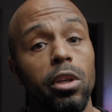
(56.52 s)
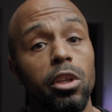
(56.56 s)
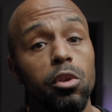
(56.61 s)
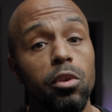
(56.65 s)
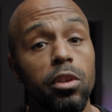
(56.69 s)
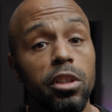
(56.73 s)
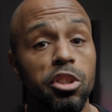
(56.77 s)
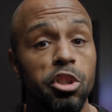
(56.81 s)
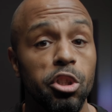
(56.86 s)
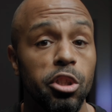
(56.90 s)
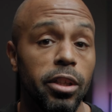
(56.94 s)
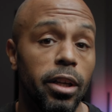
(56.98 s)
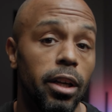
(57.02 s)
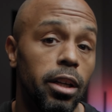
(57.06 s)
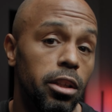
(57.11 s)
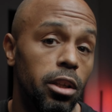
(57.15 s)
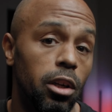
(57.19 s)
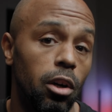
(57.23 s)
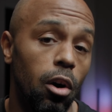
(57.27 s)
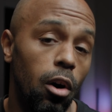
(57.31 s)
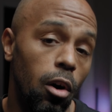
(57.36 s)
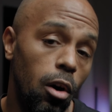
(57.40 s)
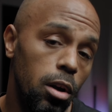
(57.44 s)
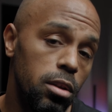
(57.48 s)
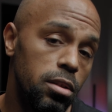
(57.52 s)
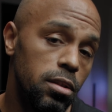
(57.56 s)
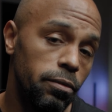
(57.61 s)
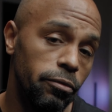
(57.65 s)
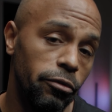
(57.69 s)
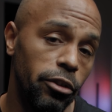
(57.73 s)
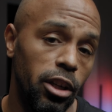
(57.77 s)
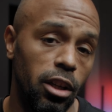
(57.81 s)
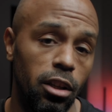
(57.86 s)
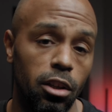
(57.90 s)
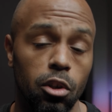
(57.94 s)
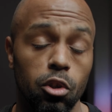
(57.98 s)
you can share your awesome
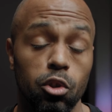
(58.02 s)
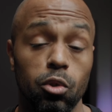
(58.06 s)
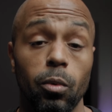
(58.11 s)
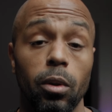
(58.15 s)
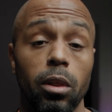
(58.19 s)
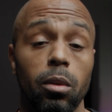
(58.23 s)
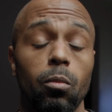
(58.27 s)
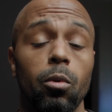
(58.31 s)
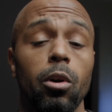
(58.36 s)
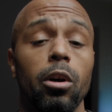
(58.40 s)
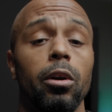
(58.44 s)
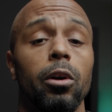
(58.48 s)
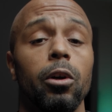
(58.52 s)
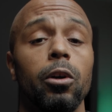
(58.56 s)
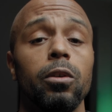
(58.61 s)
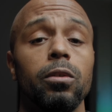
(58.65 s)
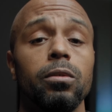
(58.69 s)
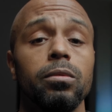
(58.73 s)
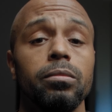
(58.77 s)
videos with the world.